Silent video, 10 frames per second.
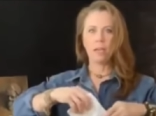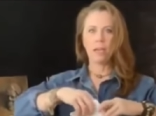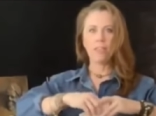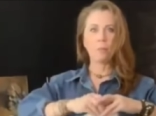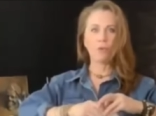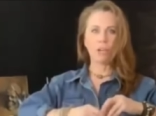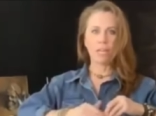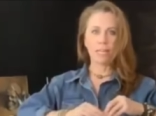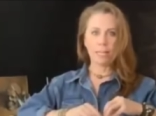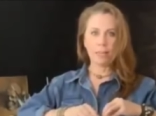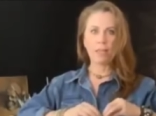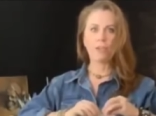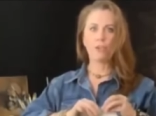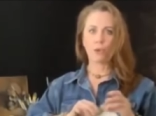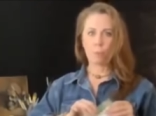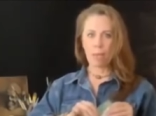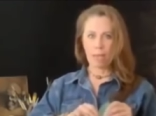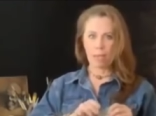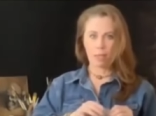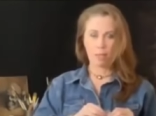and then put it in your
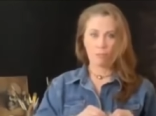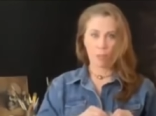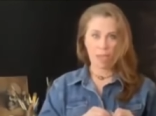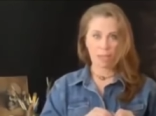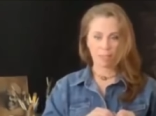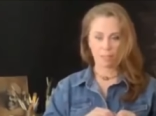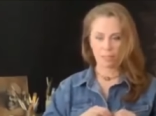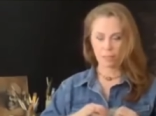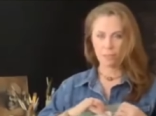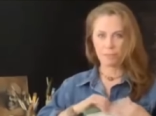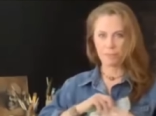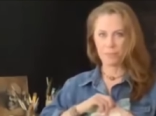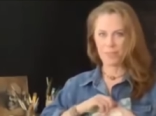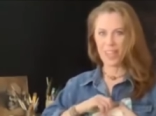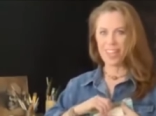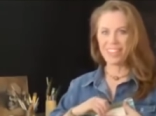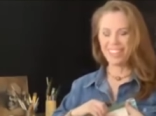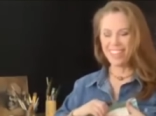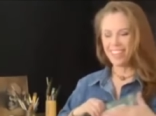bag of paints, okay?